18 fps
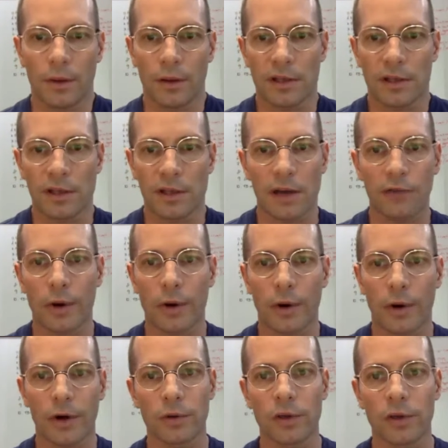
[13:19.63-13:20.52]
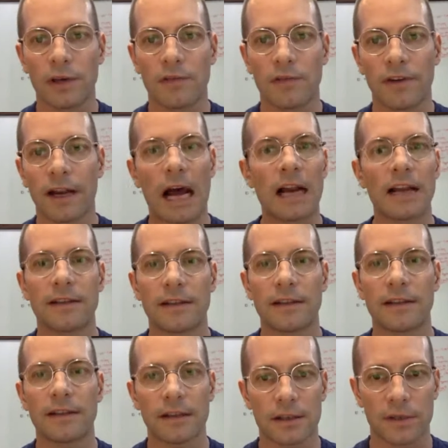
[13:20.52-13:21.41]
software to give
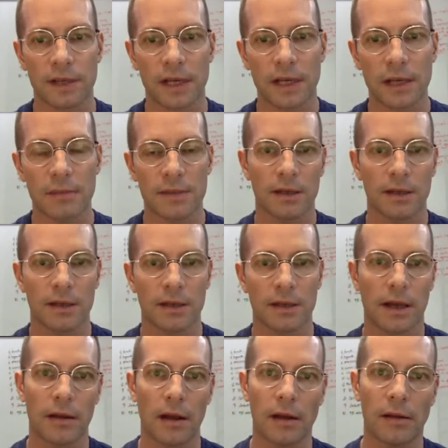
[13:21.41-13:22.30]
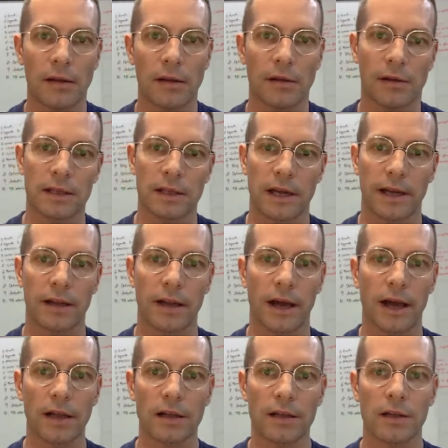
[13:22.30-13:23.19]
analytics to teams and things like that.